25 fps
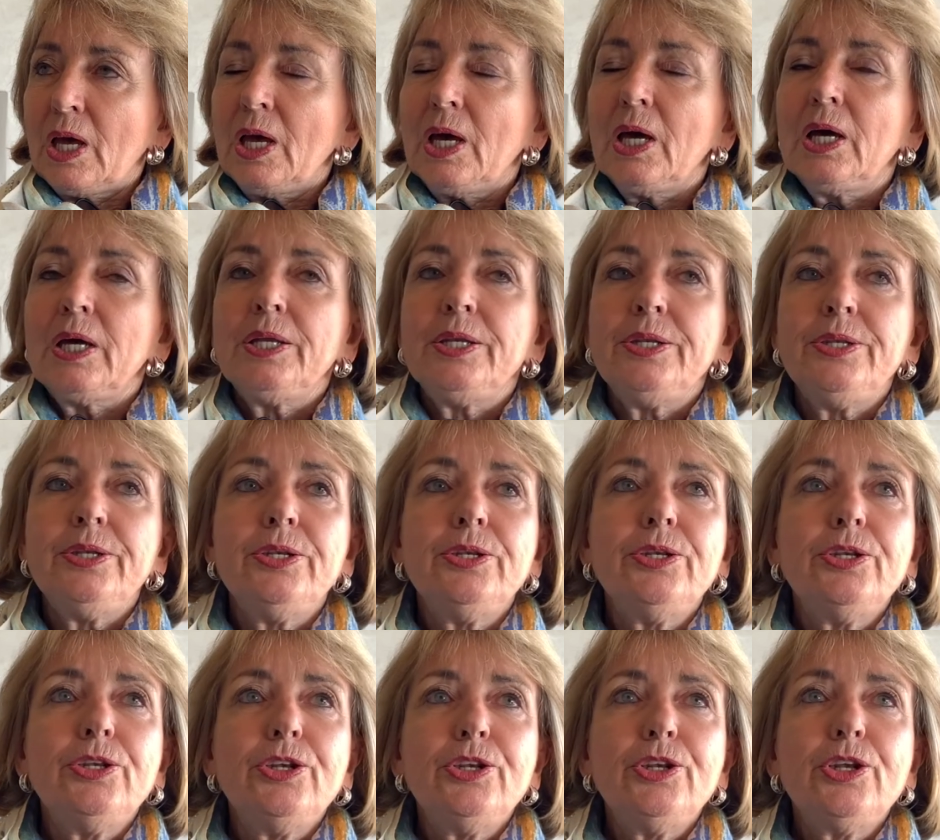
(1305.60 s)

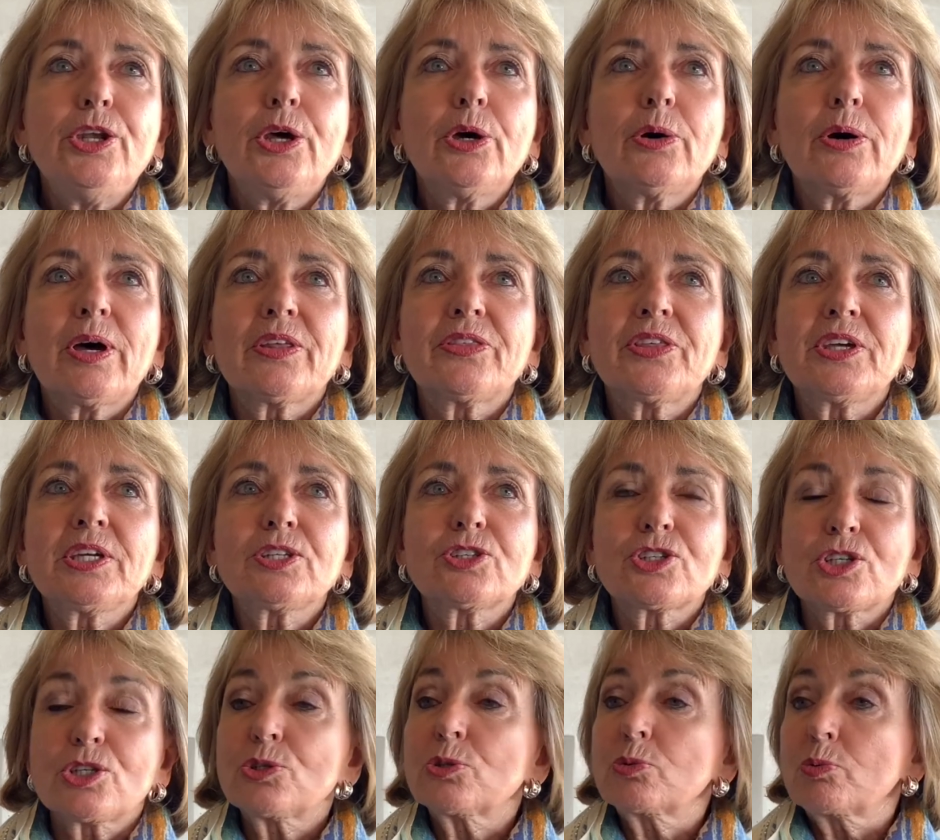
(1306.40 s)
No, I think
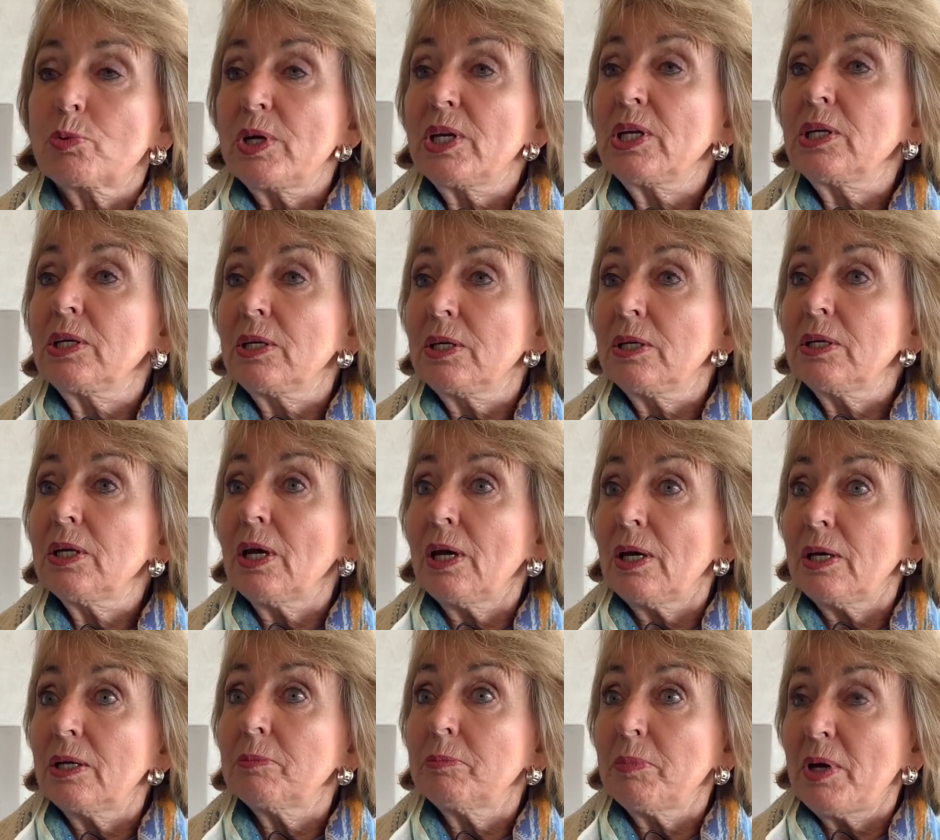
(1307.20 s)
just when
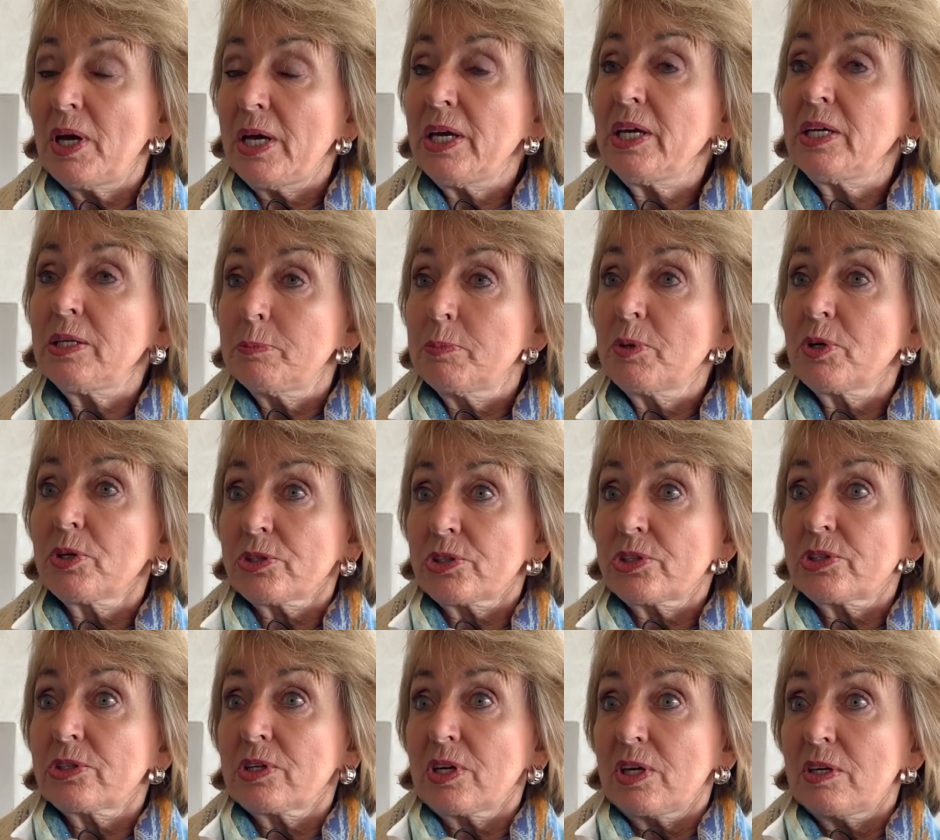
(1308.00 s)
my
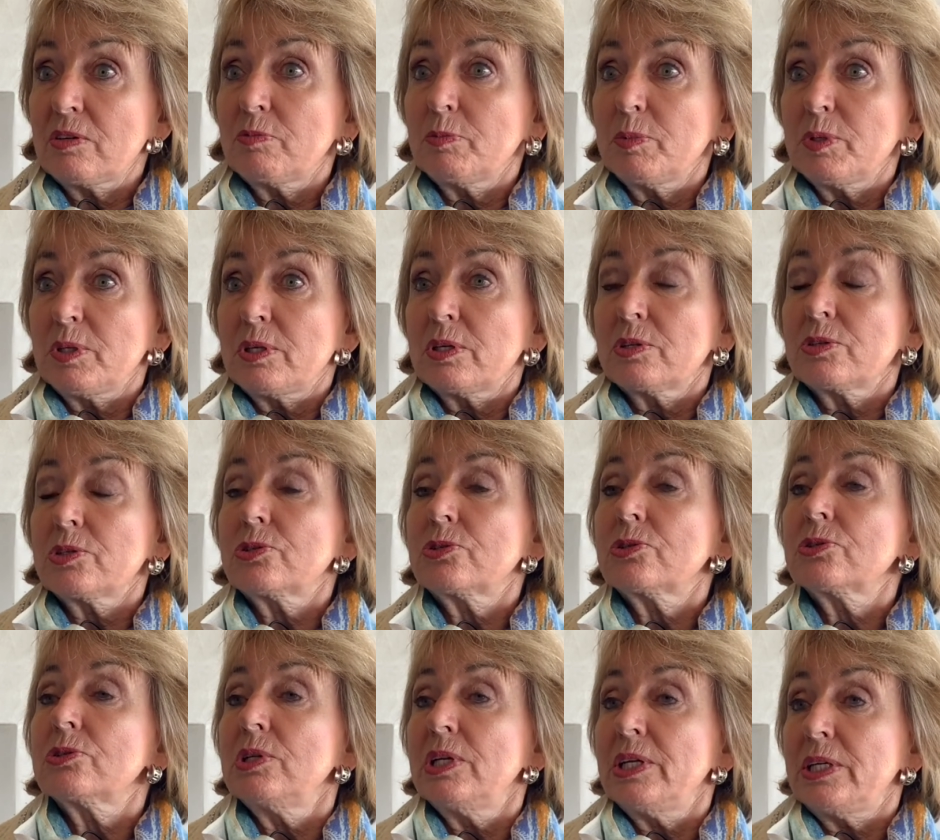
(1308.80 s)
headmaster gave me
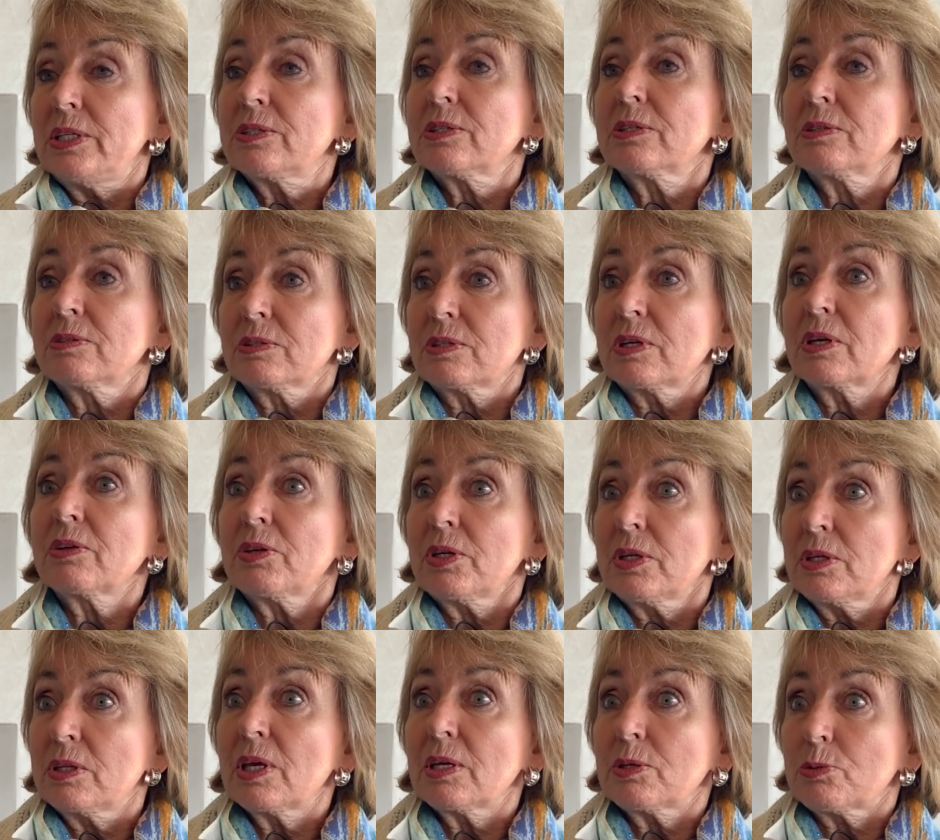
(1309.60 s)
those lessons, I
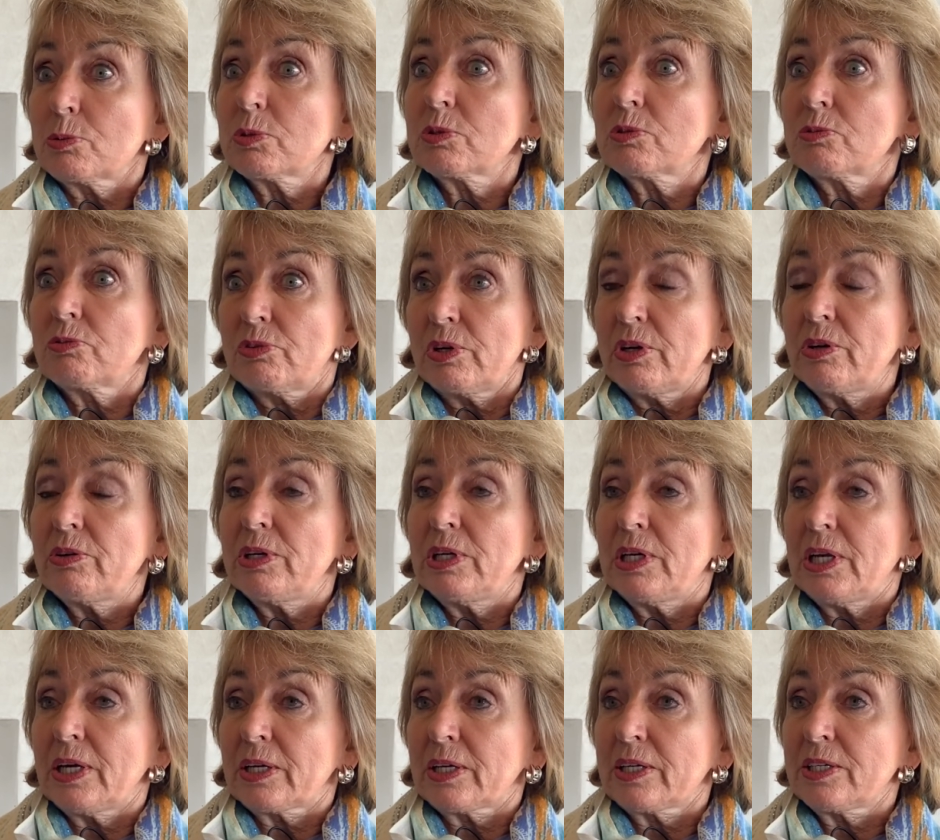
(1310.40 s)
think that was very
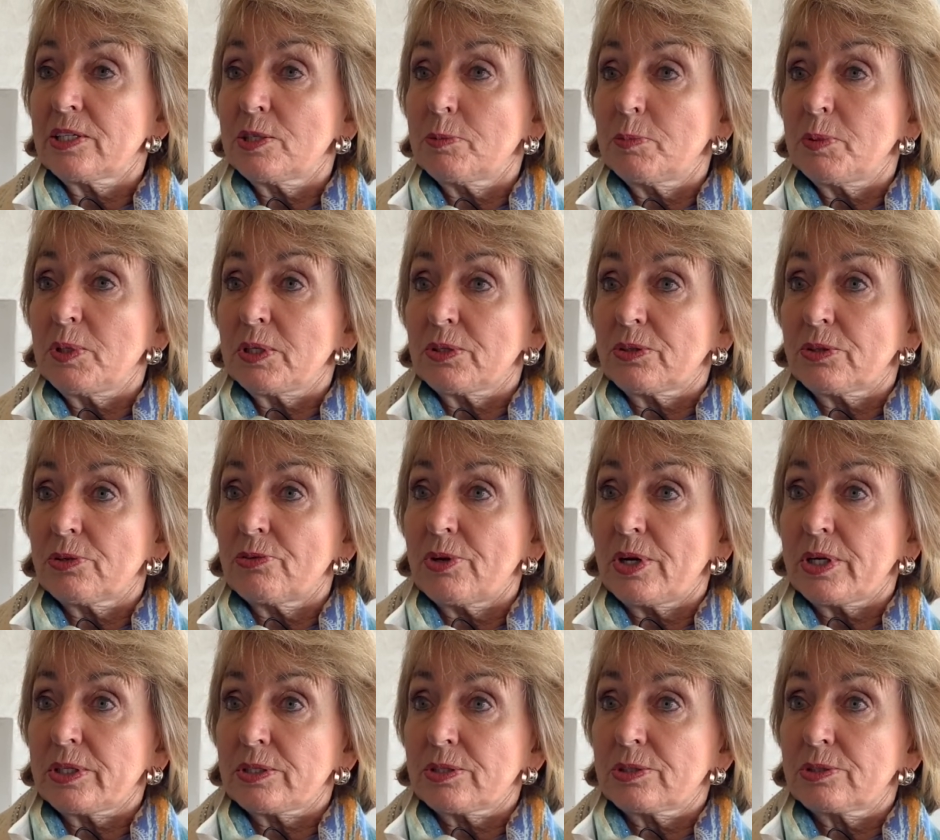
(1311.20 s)
lucky to be at the
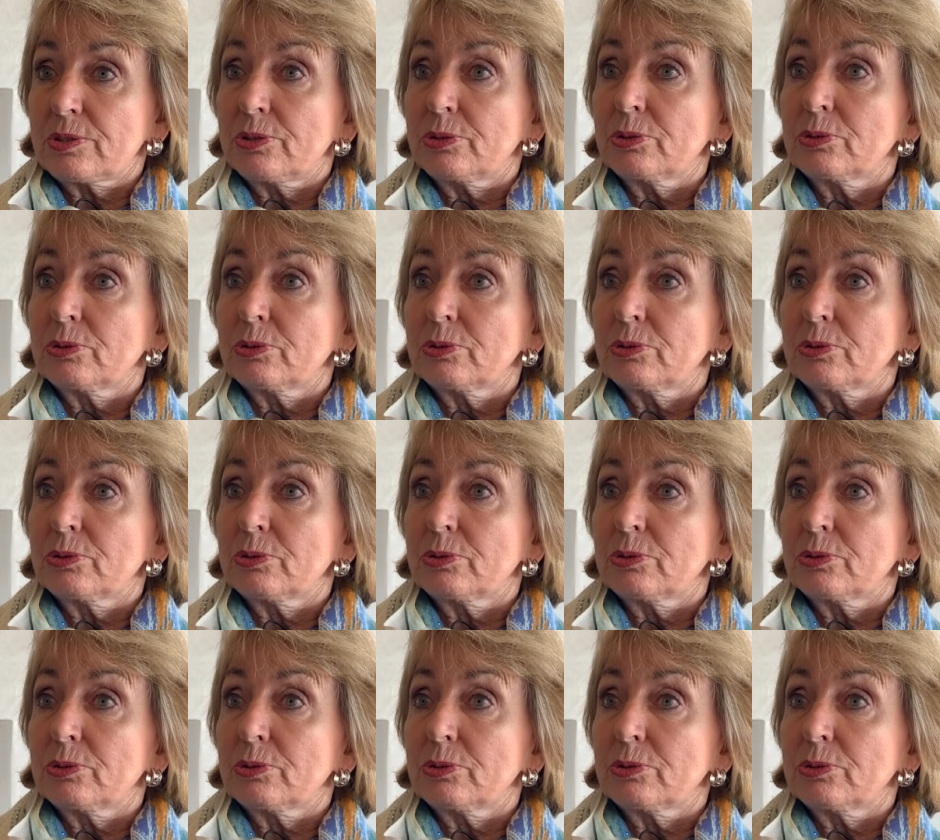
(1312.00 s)
right school.